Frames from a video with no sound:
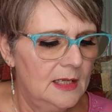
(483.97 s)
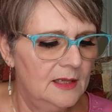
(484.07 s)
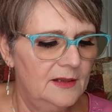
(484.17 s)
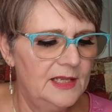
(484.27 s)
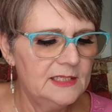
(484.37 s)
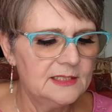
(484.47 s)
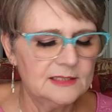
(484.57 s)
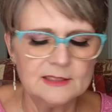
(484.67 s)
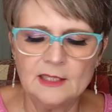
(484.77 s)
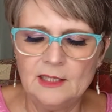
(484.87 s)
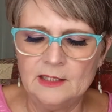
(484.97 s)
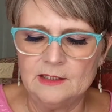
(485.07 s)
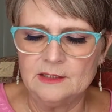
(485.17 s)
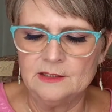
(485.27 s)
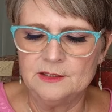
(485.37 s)
This
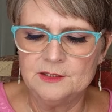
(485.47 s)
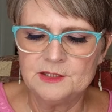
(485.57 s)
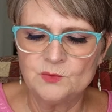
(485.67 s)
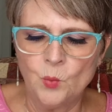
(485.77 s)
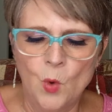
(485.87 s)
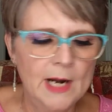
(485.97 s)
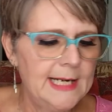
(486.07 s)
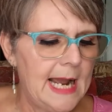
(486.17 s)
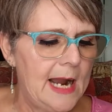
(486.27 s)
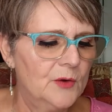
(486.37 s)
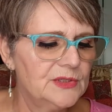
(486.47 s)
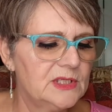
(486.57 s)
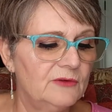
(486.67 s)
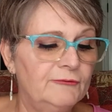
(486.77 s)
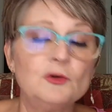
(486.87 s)
is 1
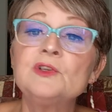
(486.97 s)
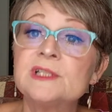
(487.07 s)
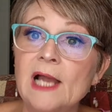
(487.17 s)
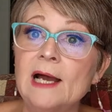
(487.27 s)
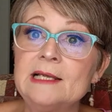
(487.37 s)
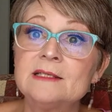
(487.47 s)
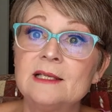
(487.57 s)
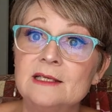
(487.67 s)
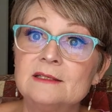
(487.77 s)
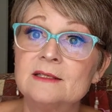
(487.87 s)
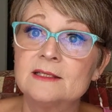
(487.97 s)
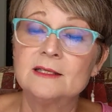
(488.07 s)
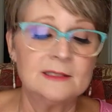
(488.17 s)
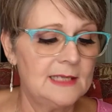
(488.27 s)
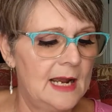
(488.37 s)
ounce. A full size is
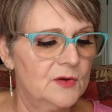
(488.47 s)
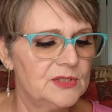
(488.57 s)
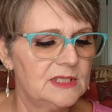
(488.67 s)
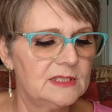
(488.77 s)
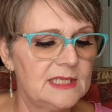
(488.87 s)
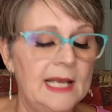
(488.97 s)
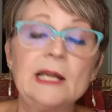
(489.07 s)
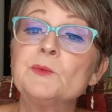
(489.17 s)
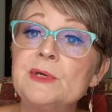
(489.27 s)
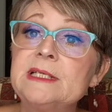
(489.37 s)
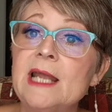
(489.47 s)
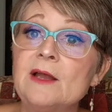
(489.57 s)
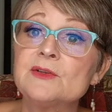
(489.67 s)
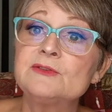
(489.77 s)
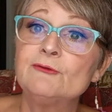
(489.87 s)
6 ounces, and it
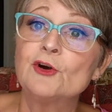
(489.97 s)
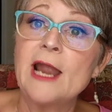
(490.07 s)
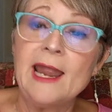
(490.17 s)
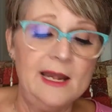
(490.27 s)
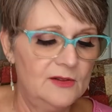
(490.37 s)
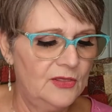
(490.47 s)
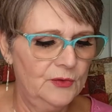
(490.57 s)
retails for $8.34.